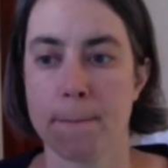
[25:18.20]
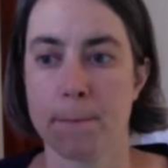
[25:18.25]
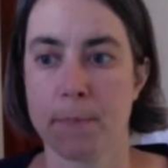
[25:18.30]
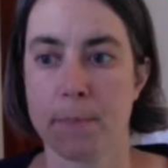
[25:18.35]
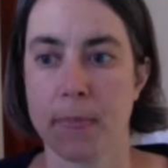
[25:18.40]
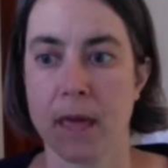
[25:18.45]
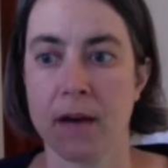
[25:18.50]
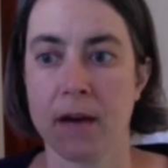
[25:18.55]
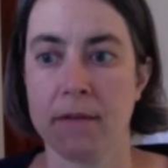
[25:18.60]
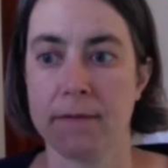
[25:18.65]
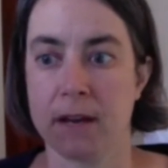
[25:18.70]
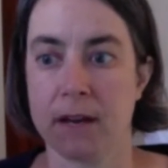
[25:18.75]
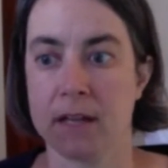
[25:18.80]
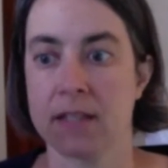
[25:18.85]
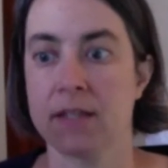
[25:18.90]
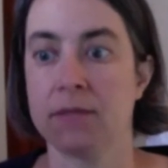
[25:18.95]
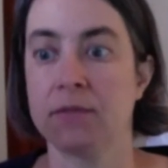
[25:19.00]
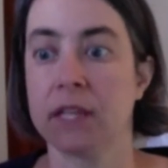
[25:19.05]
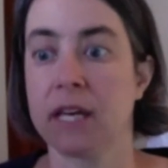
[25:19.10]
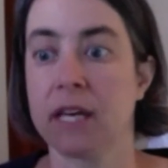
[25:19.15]

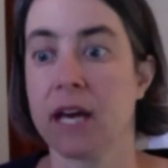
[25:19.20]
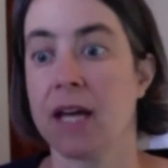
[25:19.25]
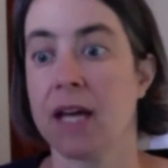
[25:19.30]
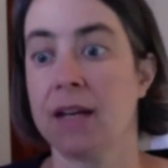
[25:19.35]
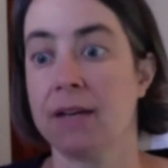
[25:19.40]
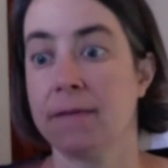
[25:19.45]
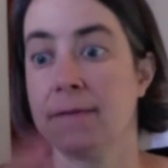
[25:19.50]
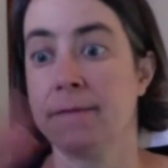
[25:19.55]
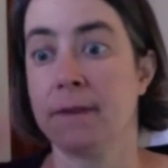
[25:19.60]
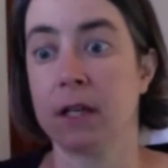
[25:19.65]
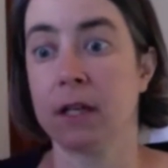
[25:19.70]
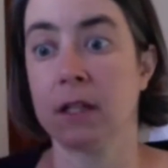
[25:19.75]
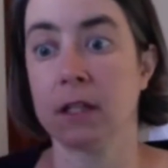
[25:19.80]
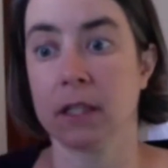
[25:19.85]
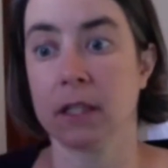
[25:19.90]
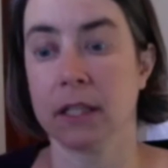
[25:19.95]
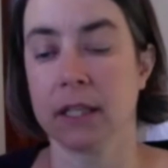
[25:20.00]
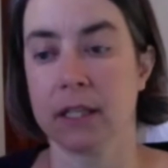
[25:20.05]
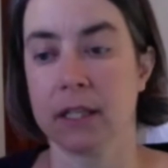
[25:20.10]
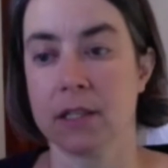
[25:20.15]
effectively kind of funnel
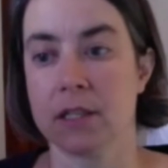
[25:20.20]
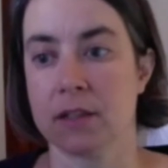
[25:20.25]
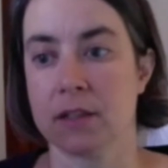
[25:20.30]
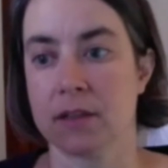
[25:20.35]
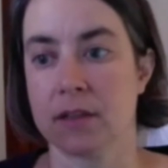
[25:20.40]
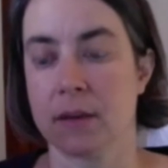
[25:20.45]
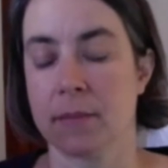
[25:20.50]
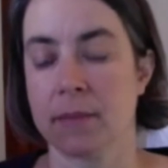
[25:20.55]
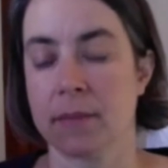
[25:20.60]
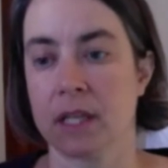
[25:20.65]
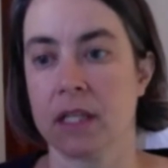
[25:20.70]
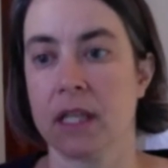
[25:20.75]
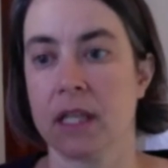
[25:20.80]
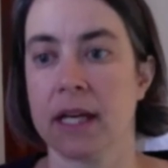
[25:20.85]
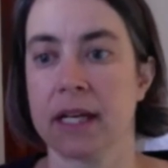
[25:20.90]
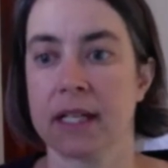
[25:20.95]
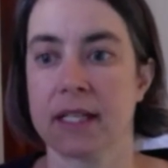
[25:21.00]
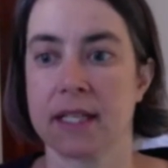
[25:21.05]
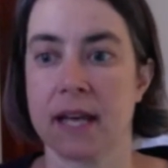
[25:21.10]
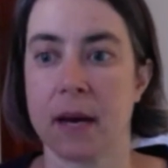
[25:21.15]
it into something
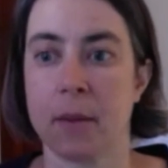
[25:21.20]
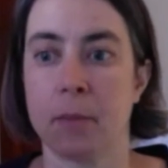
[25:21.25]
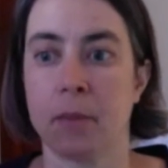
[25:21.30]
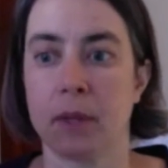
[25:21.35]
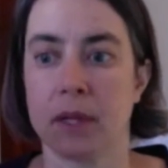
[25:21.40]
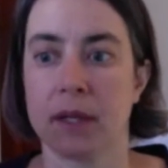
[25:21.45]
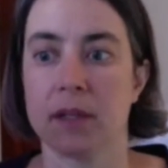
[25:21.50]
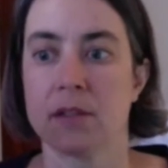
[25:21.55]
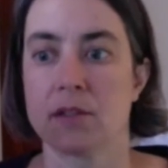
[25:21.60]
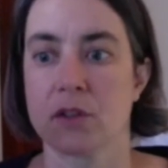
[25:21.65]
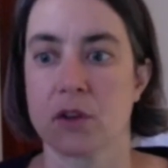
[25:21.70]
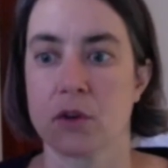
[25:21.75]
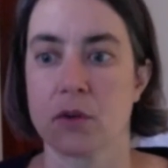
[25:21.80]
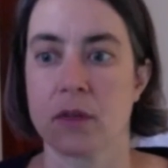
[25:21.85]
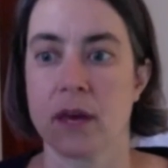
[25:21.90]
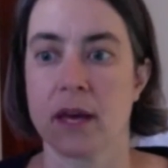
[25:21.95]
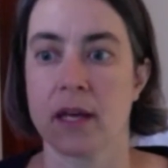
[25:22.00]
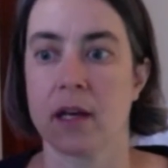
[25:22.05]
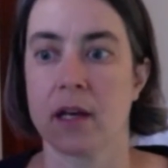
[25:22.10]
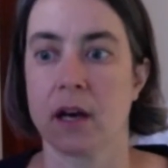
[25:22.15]
like a template so
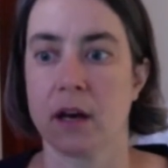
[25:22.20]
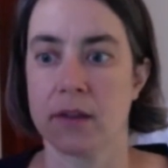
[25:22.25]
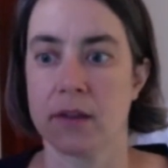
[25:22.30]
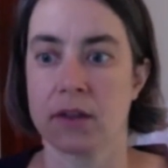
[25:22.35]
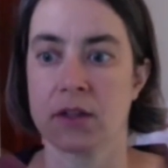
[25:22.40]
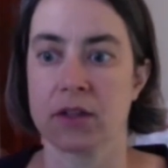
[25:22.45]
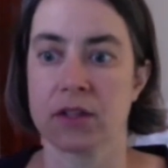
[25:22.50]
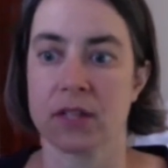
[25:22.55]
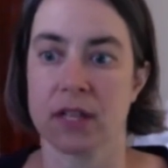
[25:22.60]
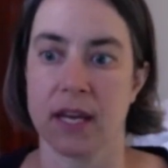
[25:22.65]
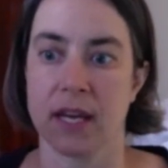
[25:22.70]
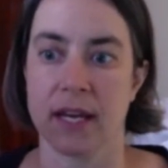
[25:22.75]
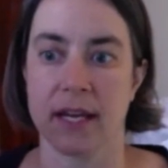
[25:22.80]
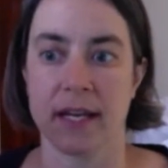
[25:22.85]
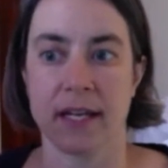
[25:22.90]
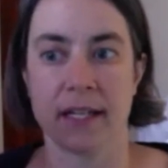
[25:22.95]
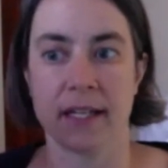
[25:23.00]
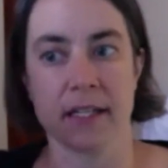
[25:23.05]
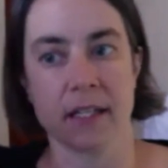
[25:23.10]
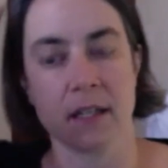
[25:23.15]
that others
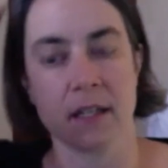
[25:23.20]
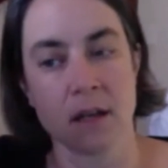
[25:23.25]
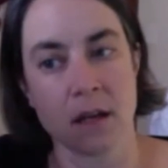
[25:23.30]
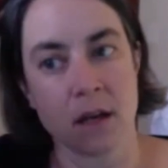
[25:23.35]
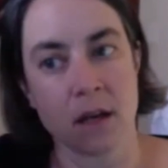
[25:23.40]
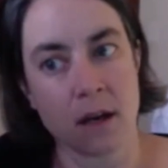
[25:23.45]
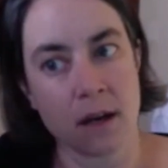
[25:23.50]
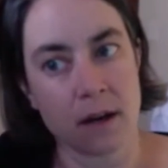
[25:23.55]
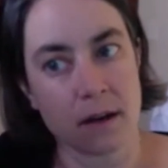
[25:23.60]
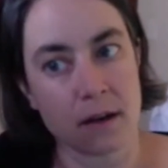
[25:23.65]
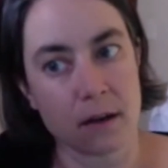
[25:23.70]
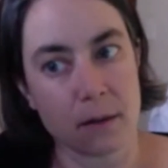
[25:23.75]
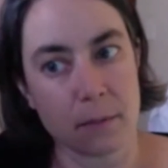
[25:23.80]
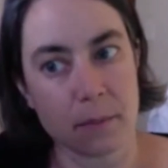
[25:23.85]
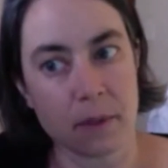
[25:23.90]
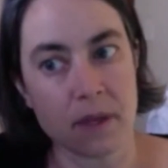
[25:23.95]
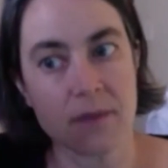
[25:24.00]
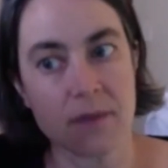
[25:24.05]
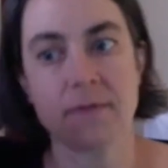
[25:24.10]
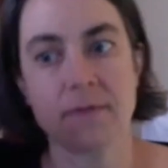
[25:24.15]
can
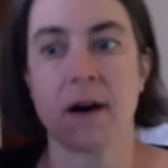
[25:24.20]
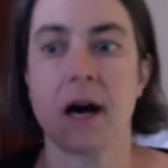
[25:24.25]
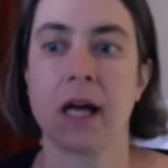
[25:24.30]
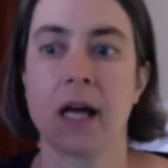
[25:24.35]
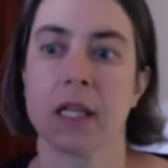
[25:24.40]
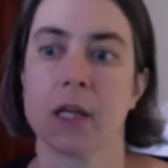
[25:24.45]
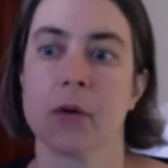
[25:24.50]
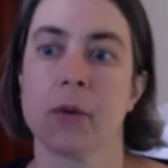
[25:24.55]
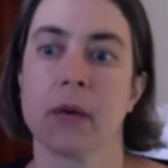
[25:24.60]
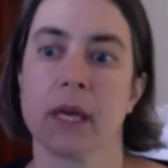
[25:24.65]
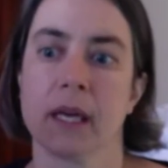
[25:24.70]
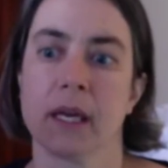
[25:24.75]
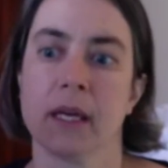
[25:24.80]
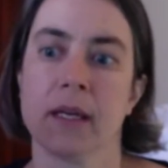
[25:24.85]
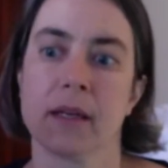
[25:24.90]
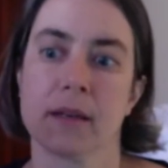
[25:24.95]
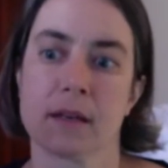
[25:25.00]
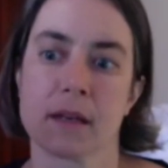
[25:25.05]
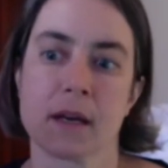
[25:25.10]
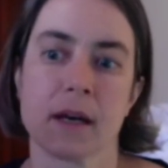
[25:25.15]
be following
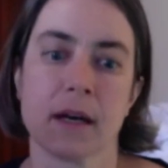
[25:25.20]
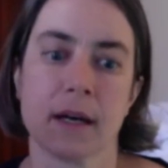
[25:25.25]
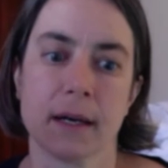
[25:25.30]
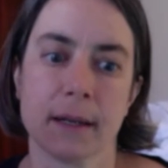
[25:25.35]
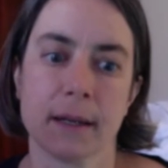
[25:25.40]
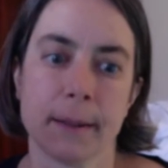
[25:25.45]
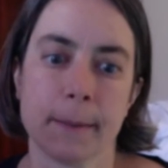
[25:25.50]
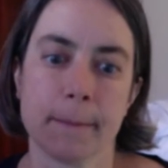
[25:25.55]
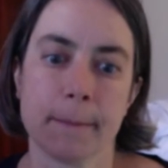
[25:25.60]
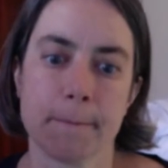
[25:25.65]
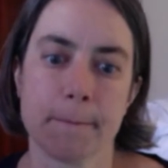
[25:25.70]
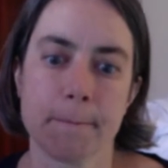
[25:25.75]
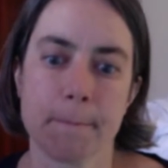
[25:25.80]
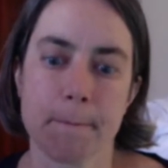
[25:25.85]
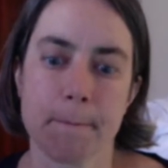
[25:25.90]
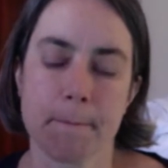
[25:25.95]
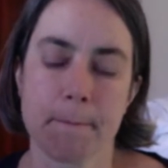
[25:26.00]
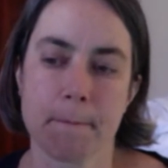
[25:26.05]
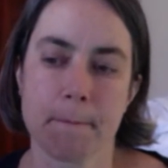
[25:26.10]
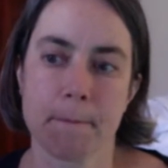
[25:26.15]
it.
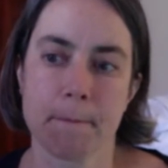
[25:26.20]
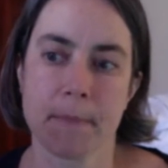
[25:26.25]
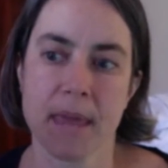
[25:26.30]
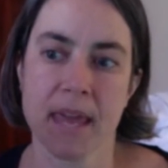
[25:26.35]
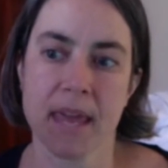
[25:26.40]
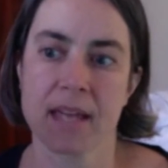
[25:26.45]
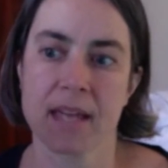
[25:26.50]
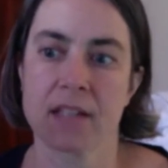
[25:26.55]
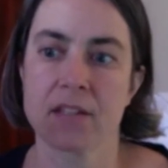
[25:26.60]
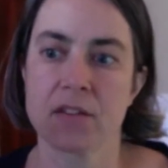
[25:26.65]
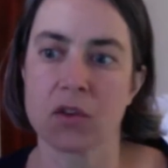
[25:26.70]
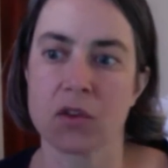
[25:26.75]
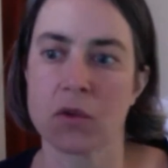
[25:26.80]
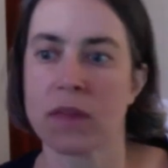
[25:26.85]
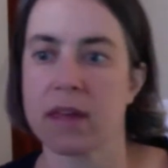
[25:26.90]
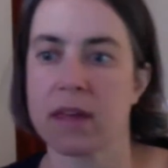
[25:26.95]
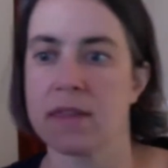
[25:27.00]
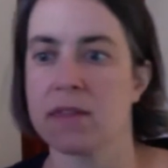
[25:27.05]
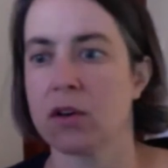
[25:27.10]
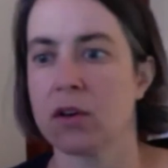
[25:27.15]
And so
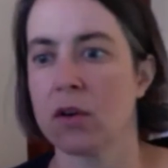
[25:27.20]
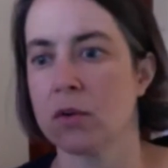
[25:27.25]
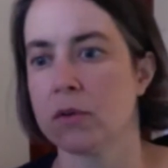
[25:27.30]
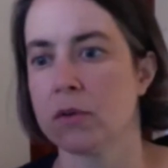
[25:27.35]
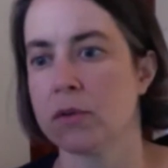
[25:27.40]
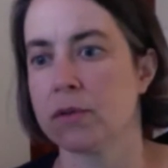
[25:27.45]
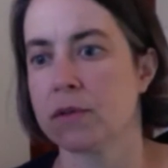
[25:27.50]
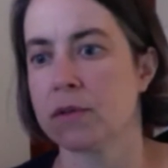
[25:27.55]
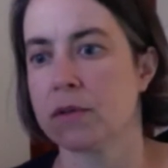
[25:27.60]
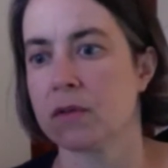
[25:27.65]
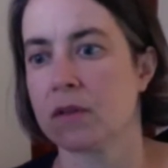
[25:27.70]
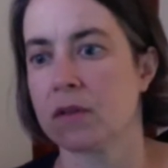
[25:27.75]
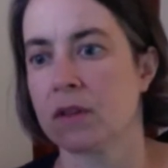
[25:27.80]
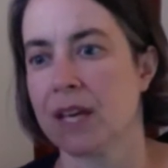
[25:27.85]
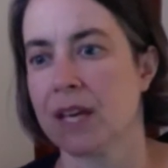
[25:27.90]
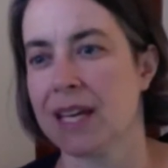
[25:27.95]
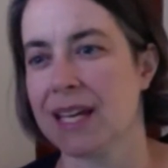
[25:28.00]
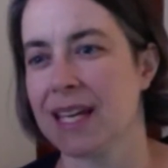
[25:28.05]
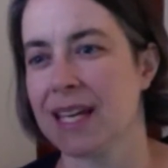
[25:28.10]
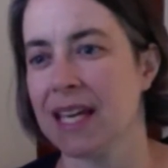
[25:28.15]
that those
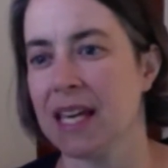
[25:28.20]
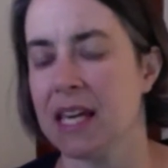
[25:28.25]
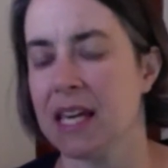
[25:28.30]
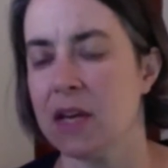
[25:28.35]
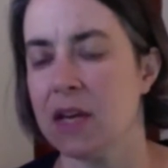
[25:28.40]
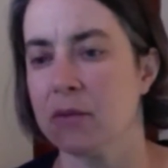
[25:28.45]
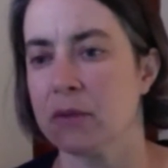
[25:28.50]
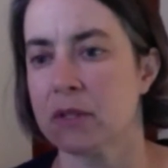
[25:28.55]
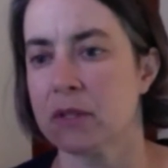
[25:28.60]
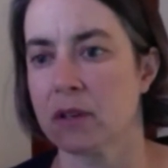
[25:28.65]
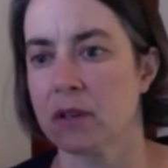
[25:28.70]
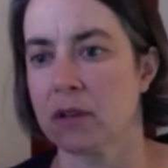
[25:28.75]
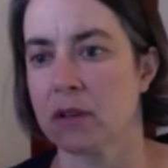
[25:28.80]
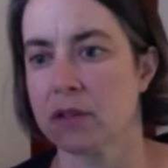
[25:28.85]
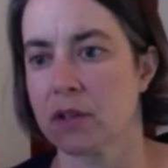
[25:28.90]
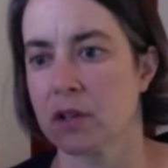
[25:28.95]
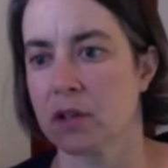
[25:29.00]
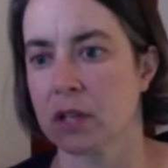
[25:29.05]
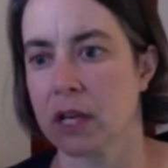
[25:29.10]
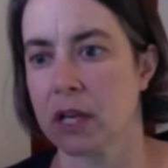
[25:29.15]
like key
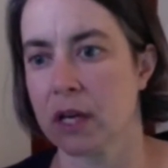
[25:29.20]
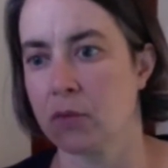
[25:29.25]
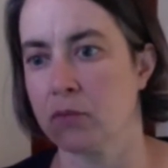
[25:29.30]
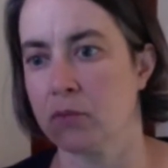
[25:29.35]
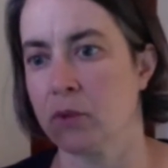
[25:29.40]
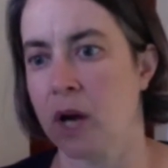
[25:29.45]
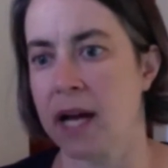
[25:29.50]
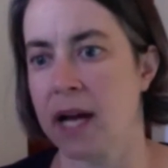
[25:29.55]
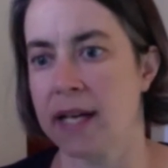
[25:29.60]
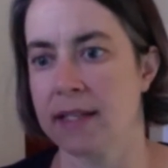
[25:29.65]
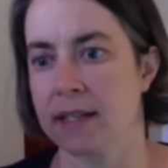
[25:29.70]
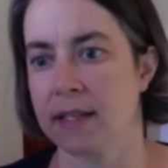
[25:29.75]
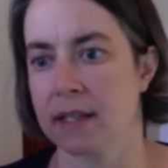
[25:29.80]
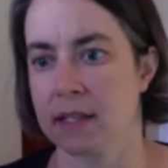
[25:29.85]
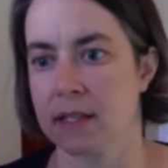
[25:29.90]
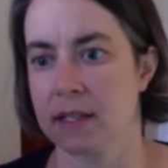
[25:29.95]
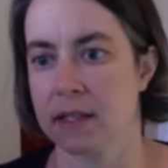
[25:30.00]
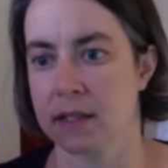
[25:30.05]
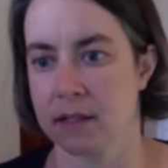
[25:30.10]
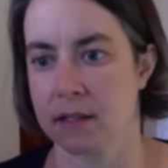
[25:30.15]
results are like rising
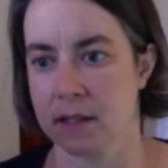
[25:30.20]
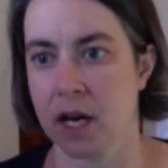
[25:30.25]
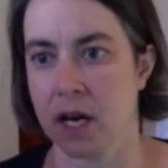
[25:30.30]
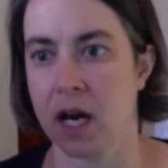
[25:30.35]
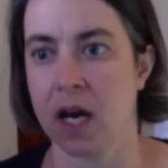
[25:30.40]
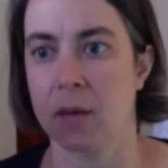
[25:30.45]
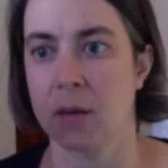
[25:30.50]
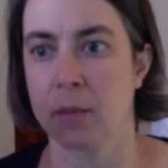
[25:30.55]
to the top.